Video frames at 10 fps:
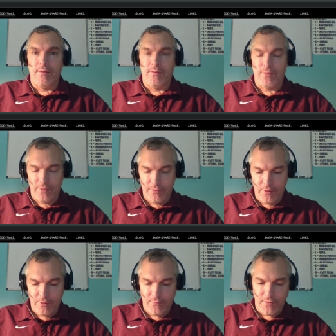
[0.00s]
So
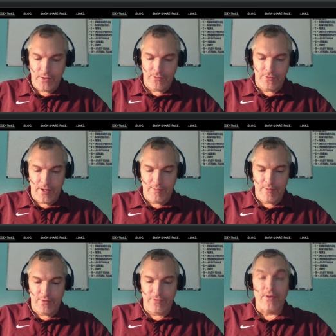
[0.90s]
this individual's
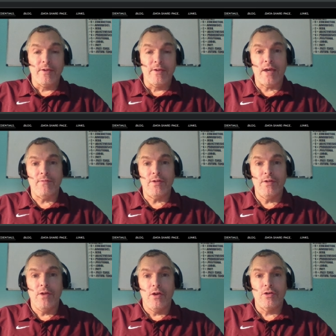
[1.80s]
name is
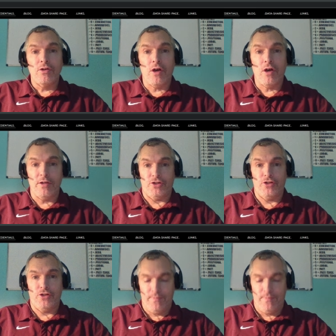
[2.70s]
Kevin Koch.